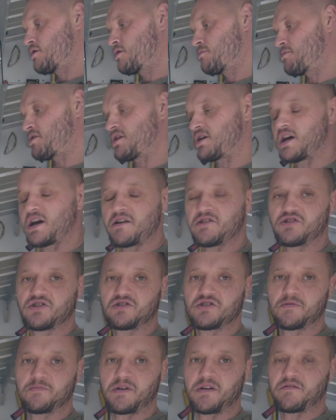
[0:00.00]
But yeah, it's
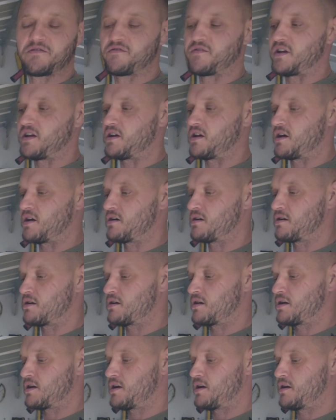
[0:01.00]
just a bit thinner,
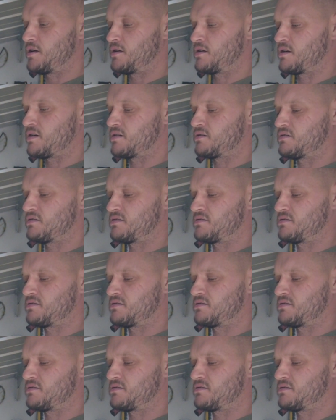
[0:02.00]
and I